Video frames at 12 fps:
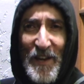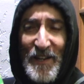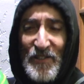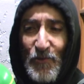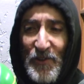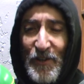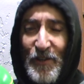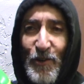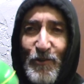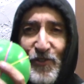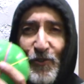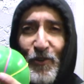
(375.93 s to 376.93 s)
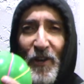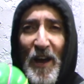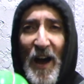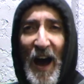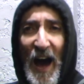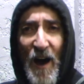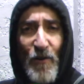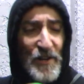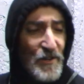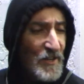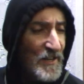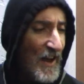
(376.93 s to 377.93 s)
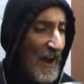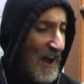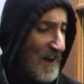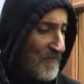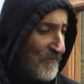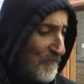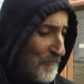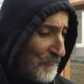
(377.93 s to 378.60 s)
So there you go. So how are you going to have,